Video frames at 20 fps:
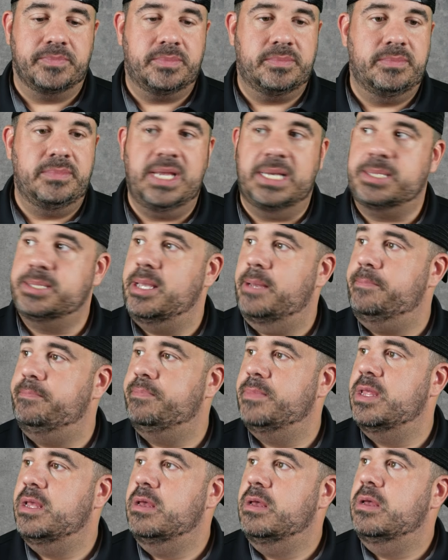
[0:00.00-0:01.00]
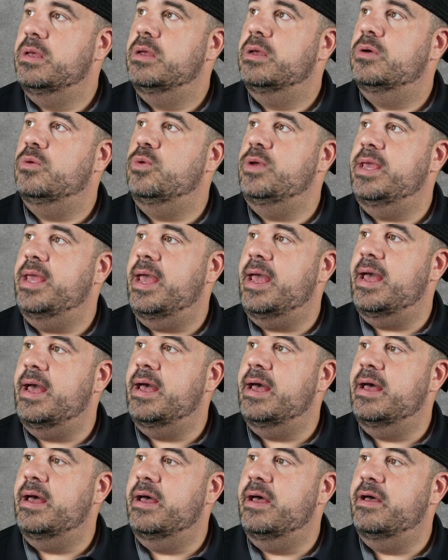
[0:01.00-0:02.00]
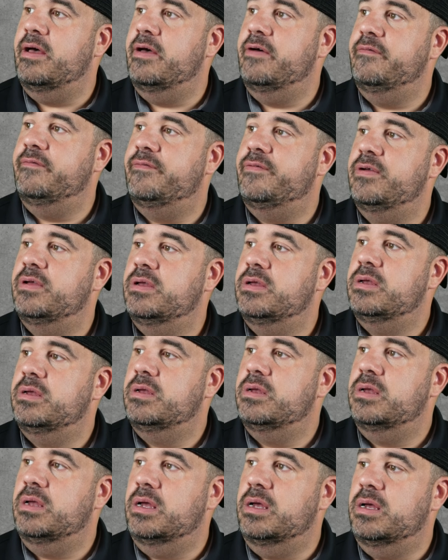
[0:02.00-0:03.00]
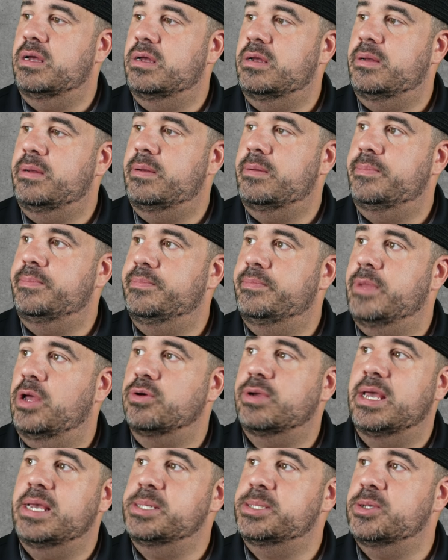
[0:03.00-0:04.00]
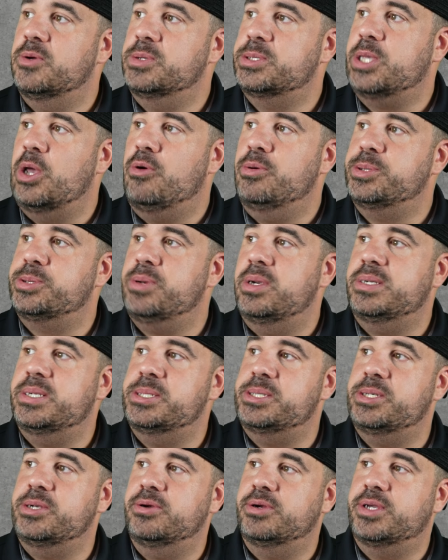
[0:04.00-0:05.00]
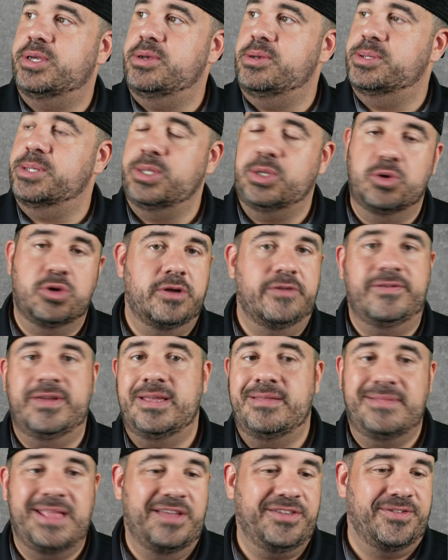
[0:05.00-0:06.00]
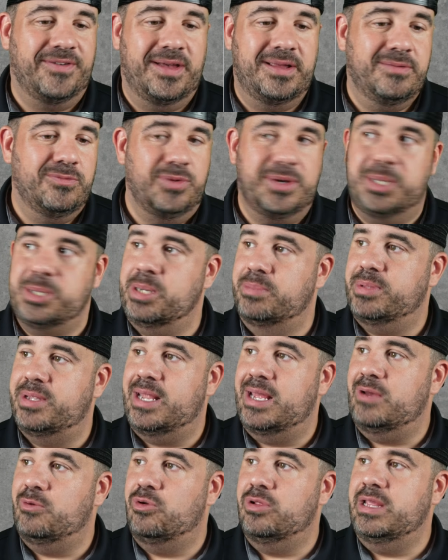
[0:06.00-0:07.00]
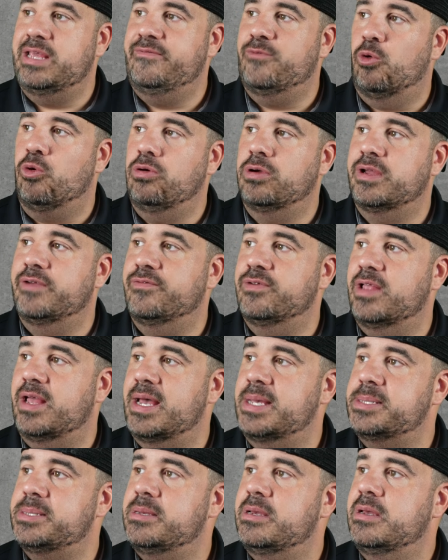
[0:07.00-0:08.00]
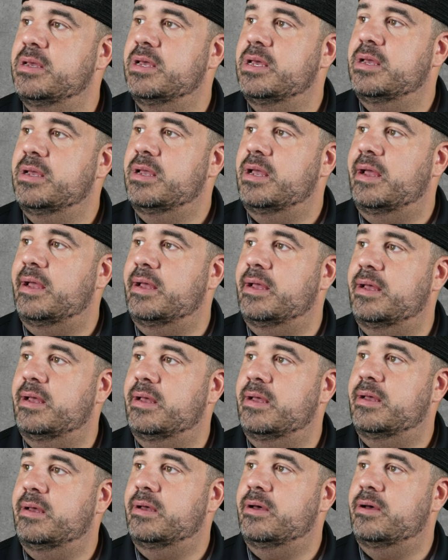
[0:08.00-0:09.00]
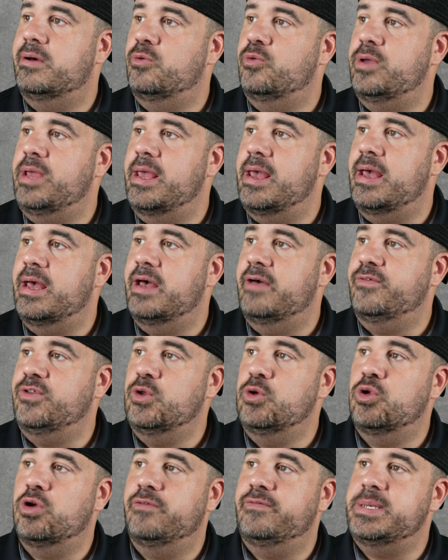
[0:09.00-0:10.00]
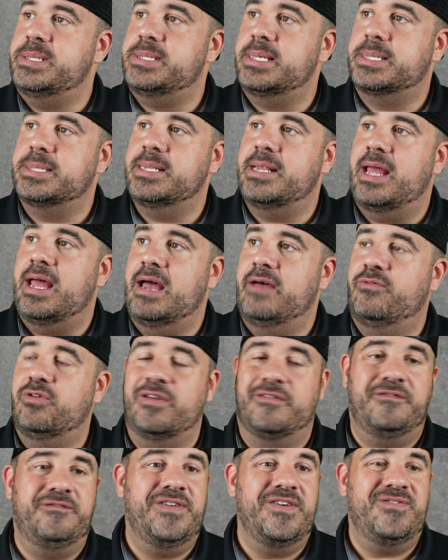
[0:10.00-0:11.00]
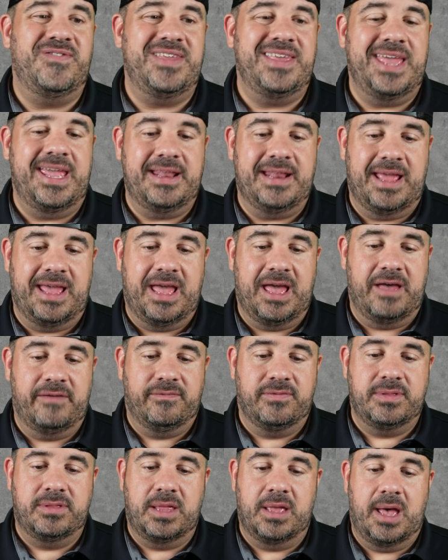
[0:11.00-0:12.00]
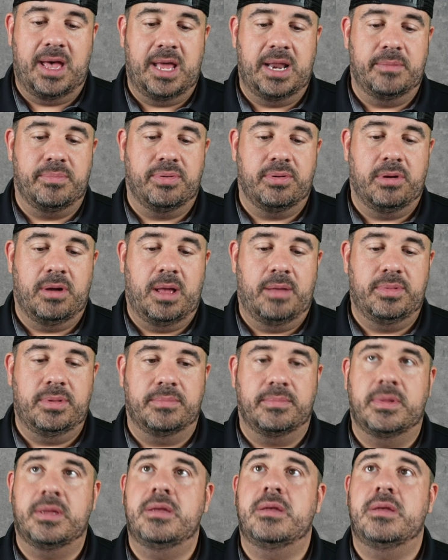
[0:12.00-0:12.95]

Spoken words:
Next up, we have. Okay, so it's going straight to Syracuse and UNLV. That's fine. We can jump to that. We'll leave Oregon for last. We have UNLV 6.5 with a 58.5. Not a problem.